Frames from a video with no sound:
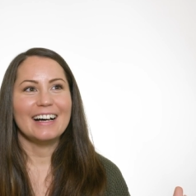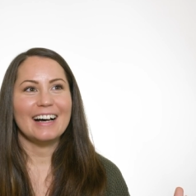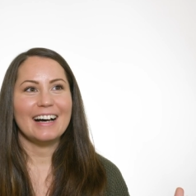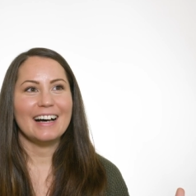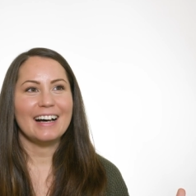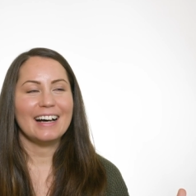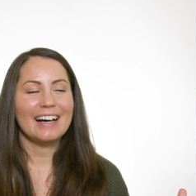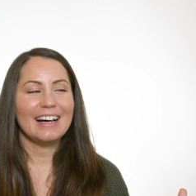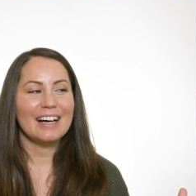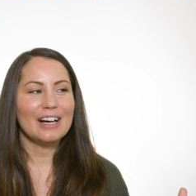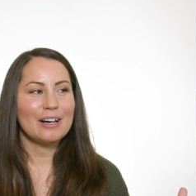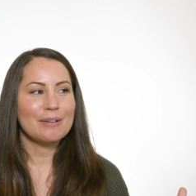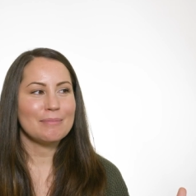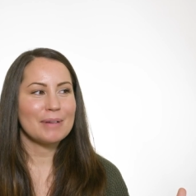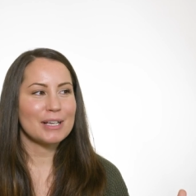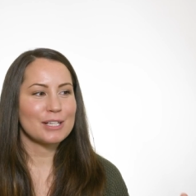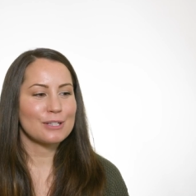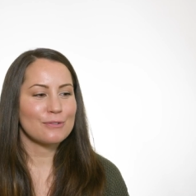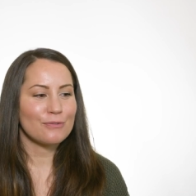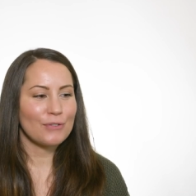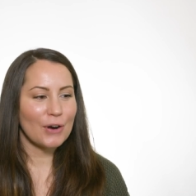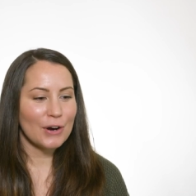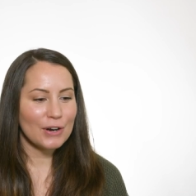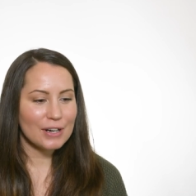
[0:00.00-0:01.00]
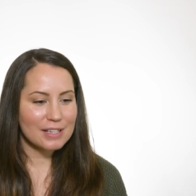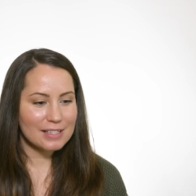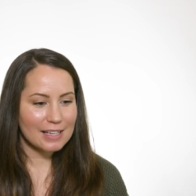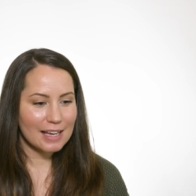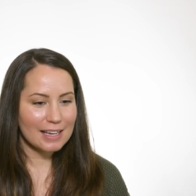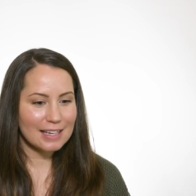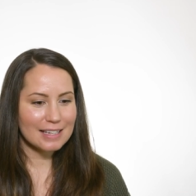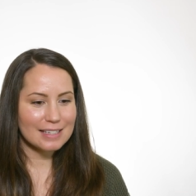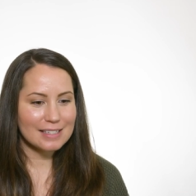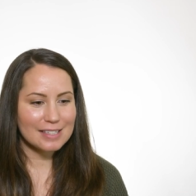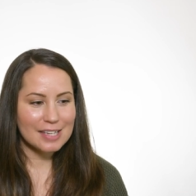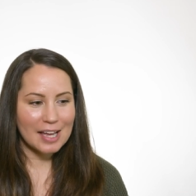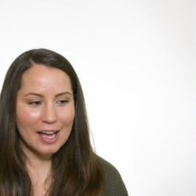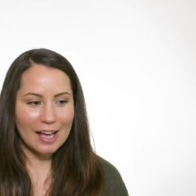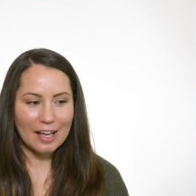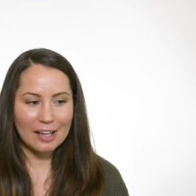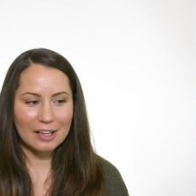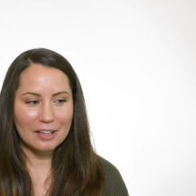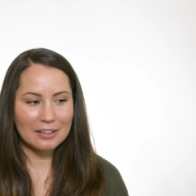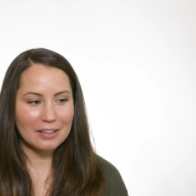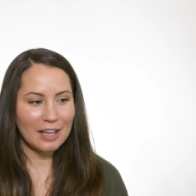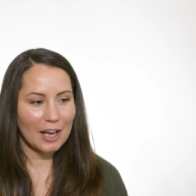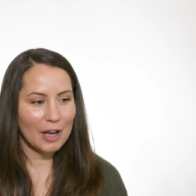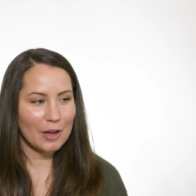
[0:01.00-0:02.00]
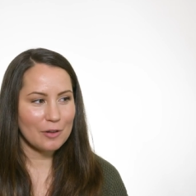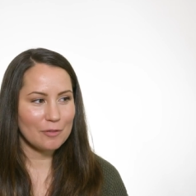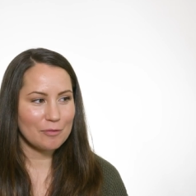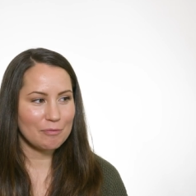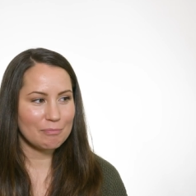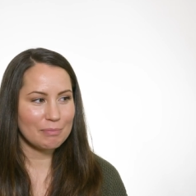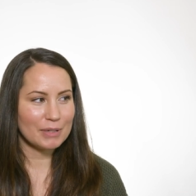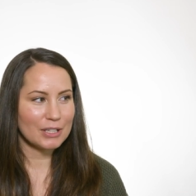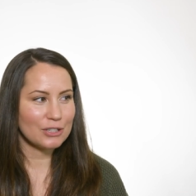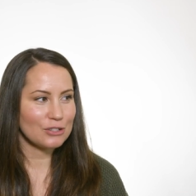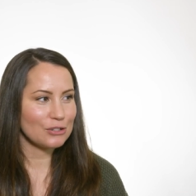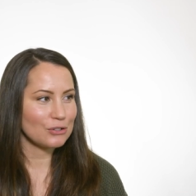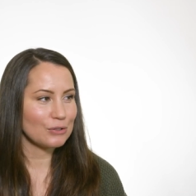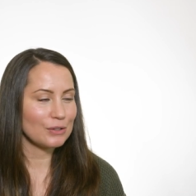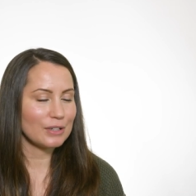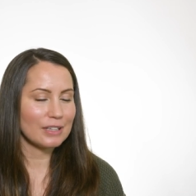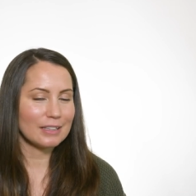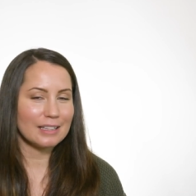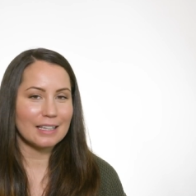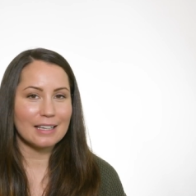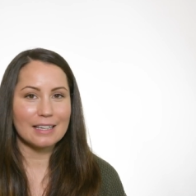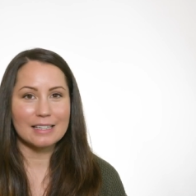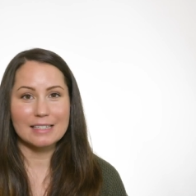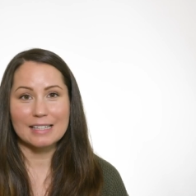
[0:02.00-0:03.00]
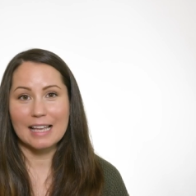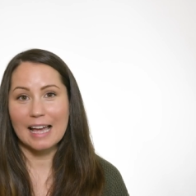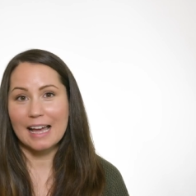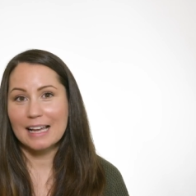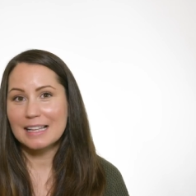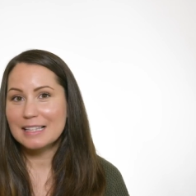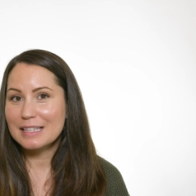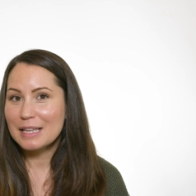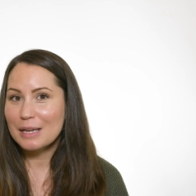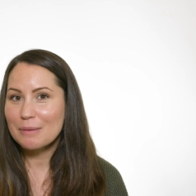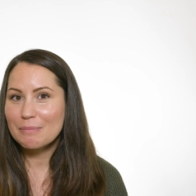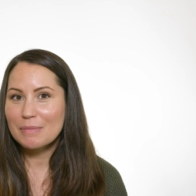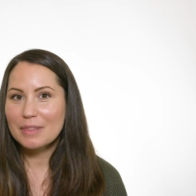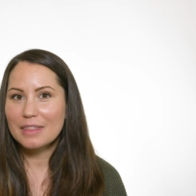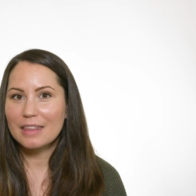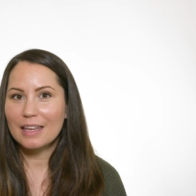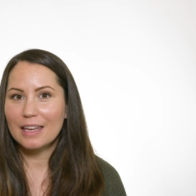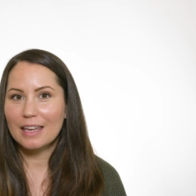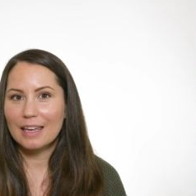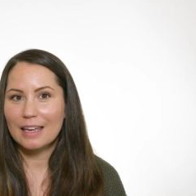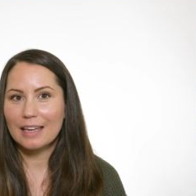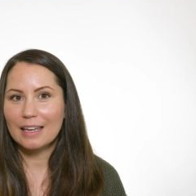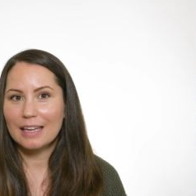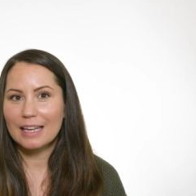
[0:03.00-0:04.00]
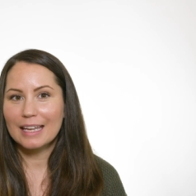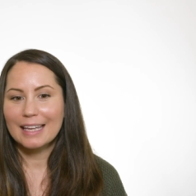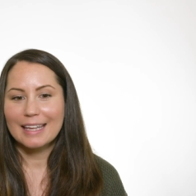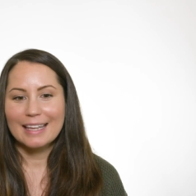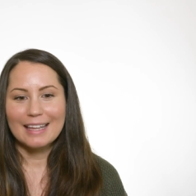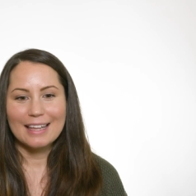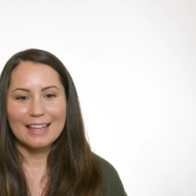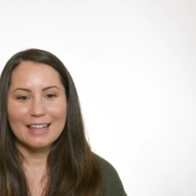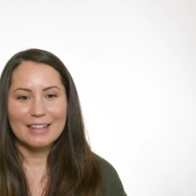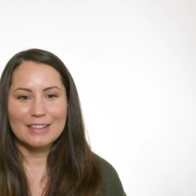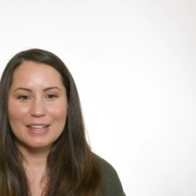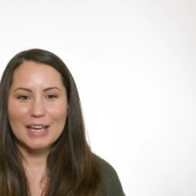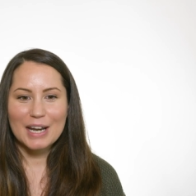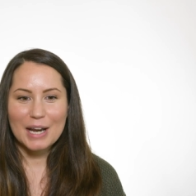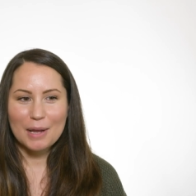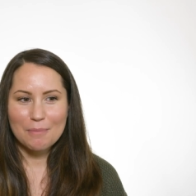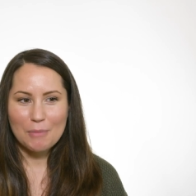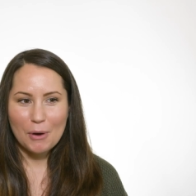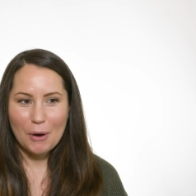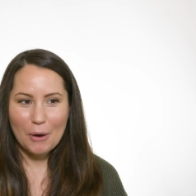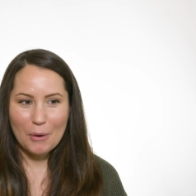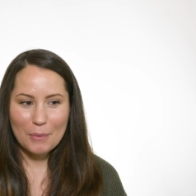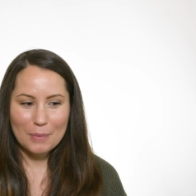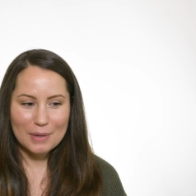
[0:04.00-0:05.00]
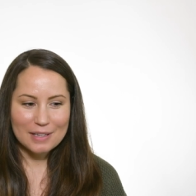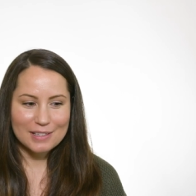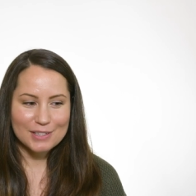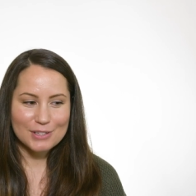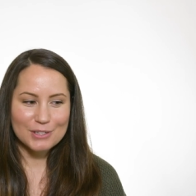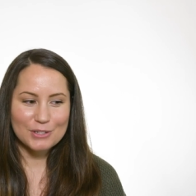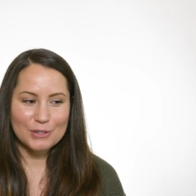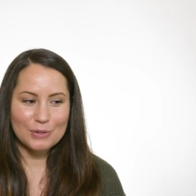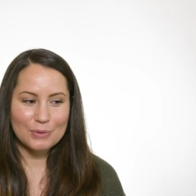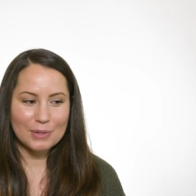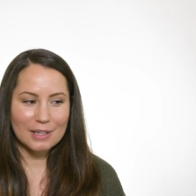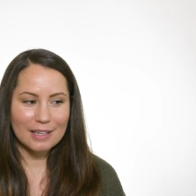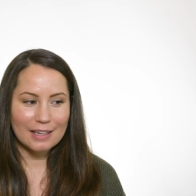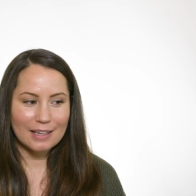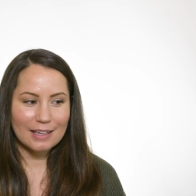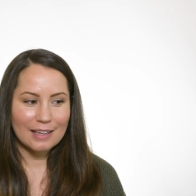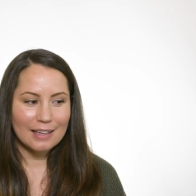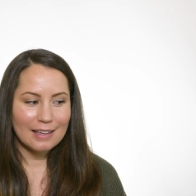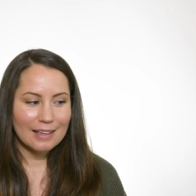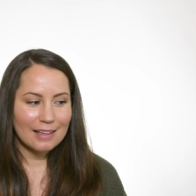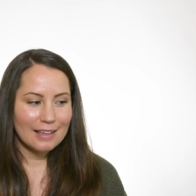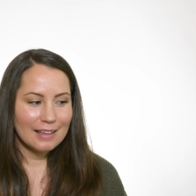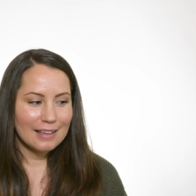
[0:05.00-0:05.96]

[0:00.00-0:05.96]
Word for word: Um, as far as I can tell, I've been doing the exact same thing that I'm always doing.